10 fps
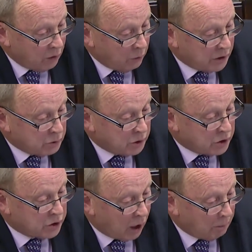which would
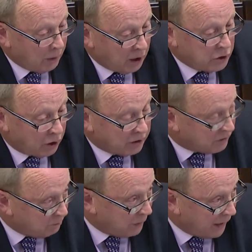stop a
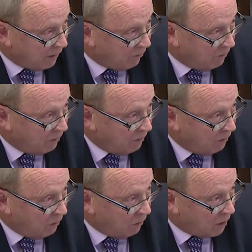Jonathan Bell
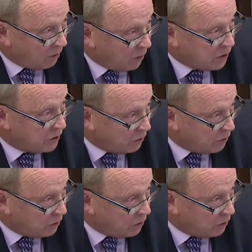or a Máirtín